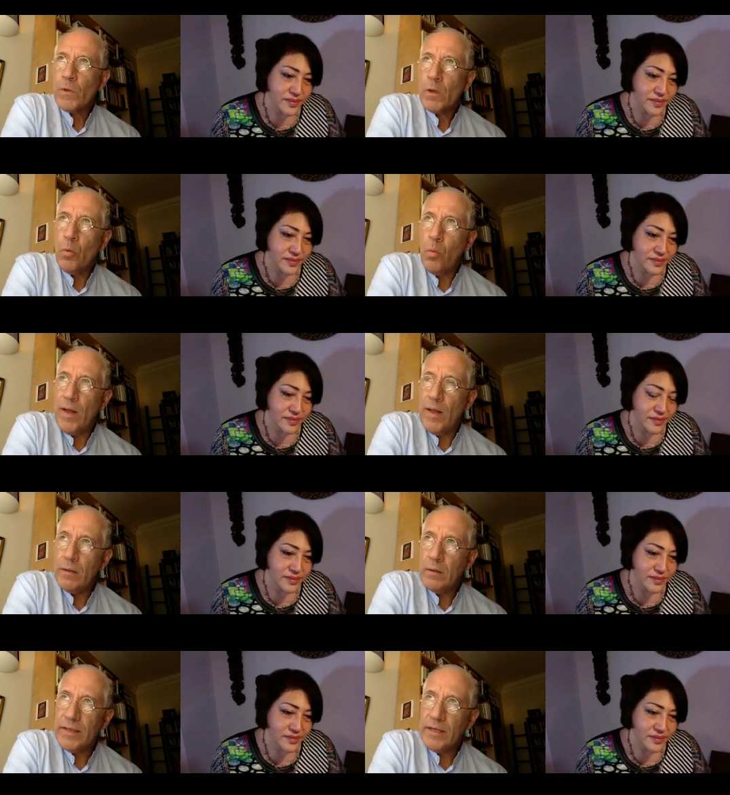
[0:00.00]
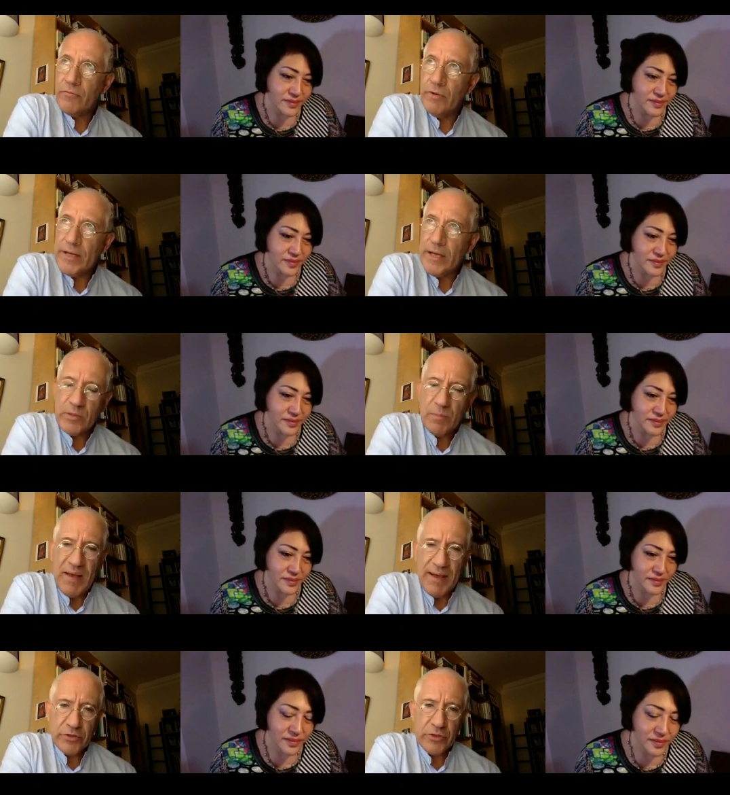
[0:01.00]
Speaker 1: Well, it really goes back
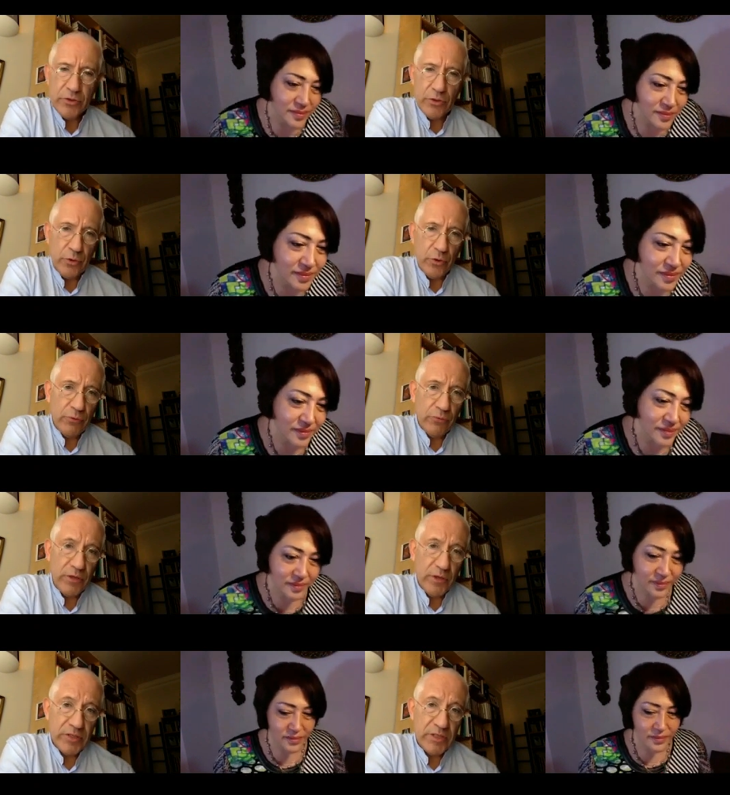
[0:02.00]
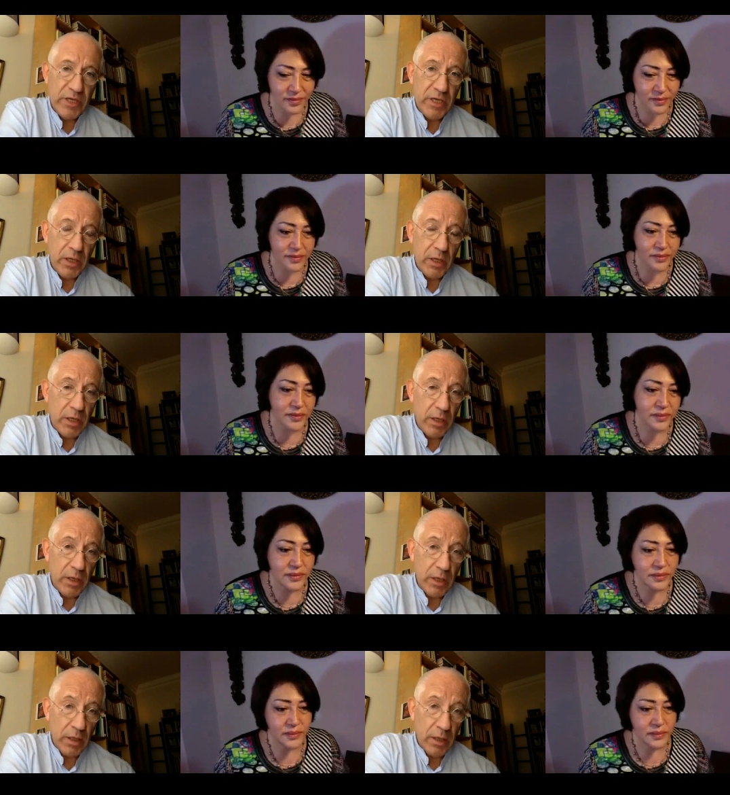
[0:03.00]
to
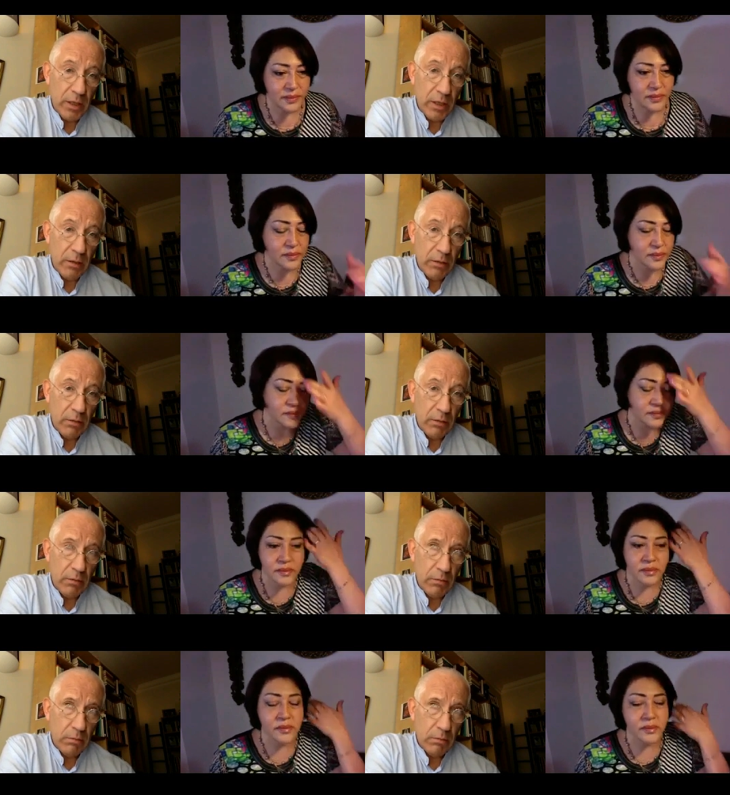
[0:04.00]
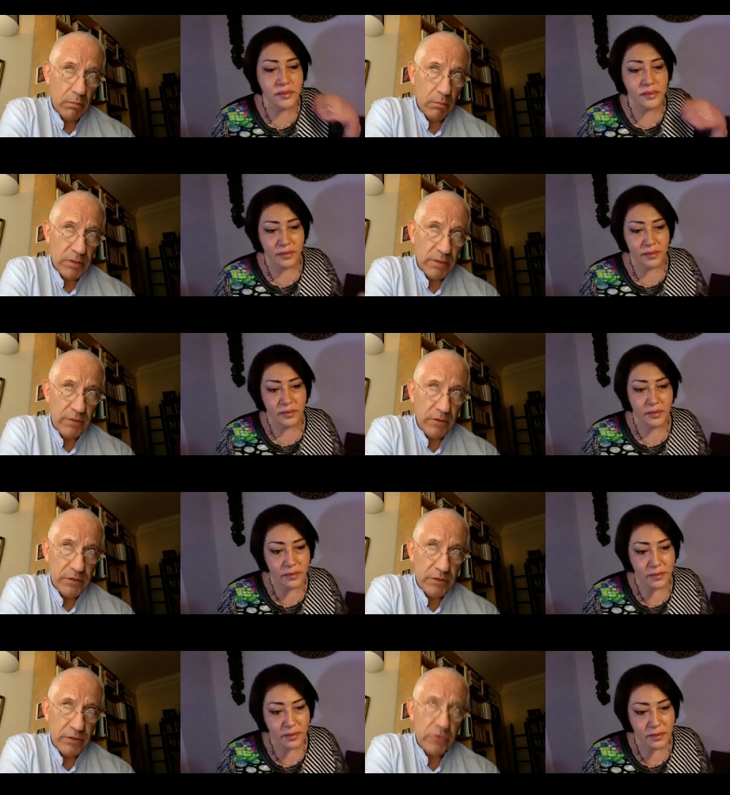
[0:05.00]
30, was it
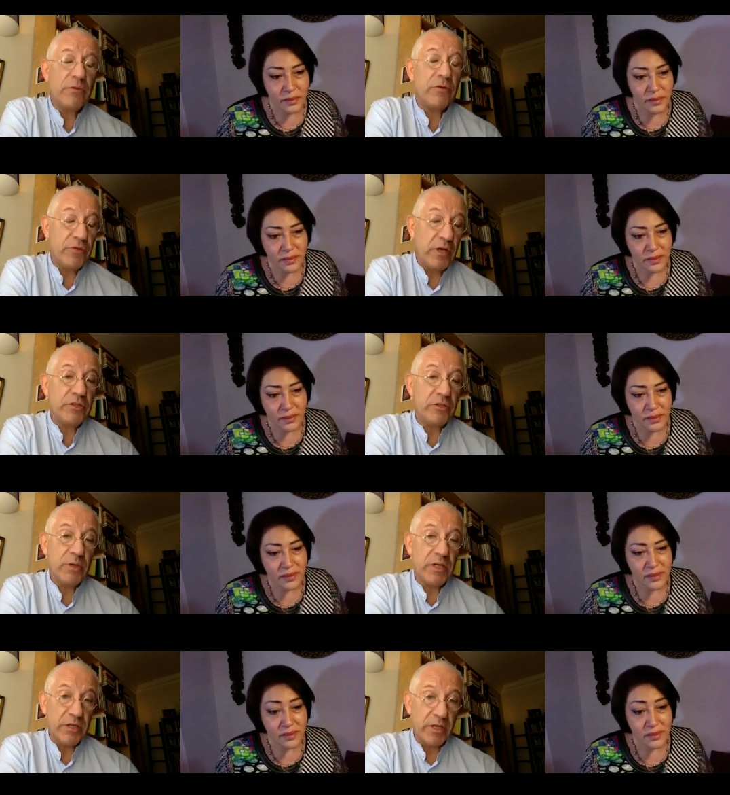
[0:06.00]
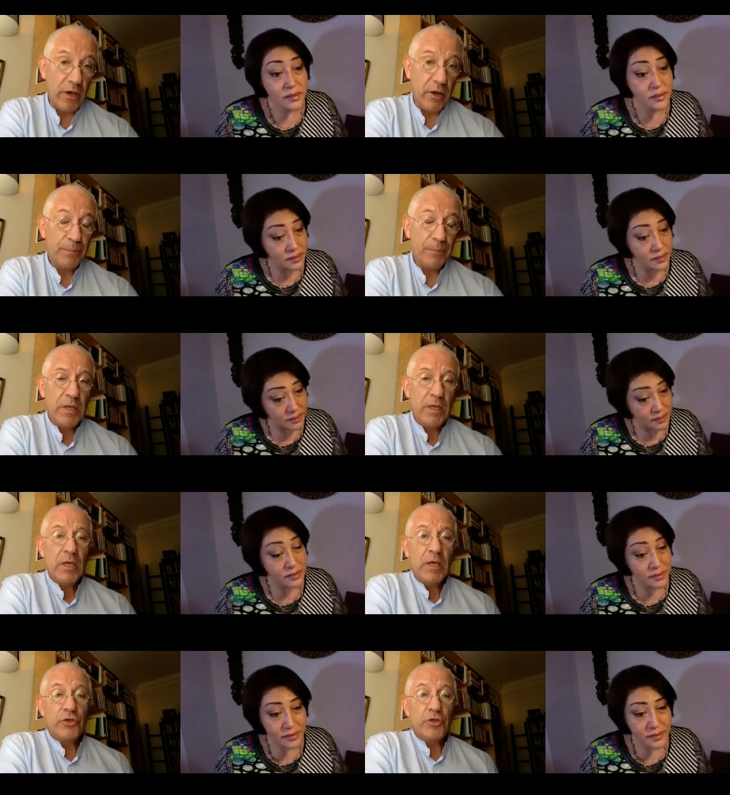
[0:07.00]
32, 32 years ago
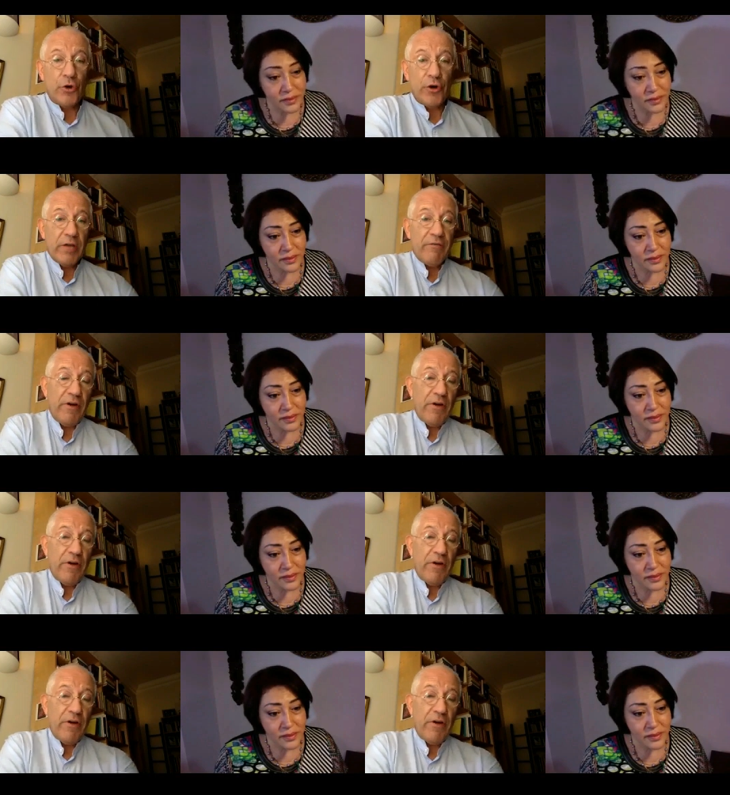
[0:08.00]
during a very